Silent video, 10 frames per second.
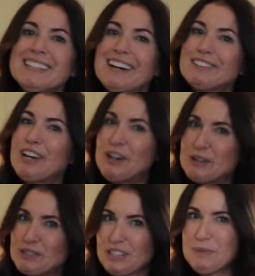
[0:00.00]
Now,
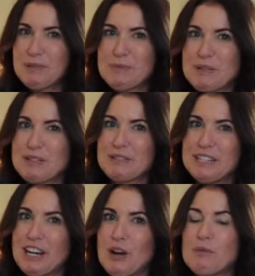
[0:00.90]
no trip to Puerto
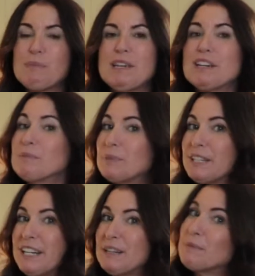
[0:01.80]
Rico would be
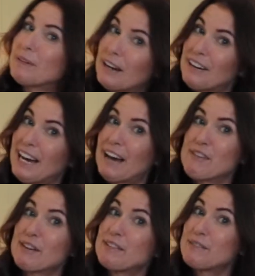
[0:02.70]
complete without
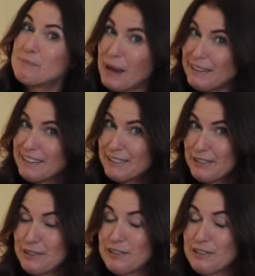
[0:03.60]
having some bathing suits